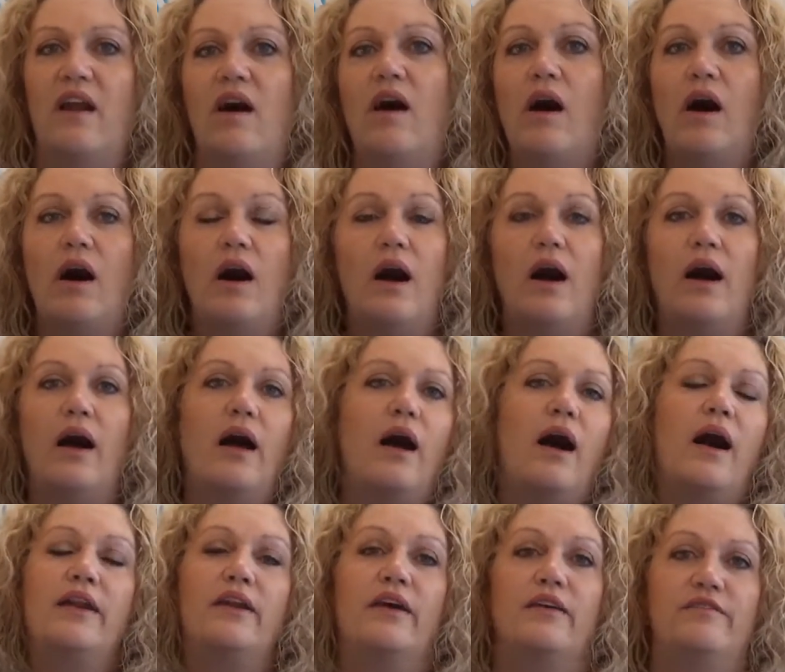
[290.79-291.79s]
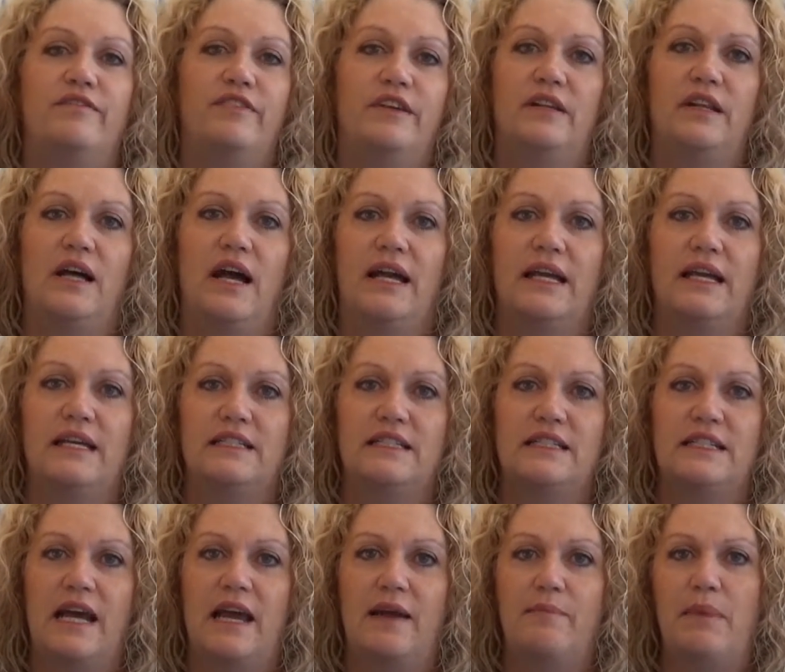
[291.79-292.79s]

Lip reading: "Oh, I don't feel like it today."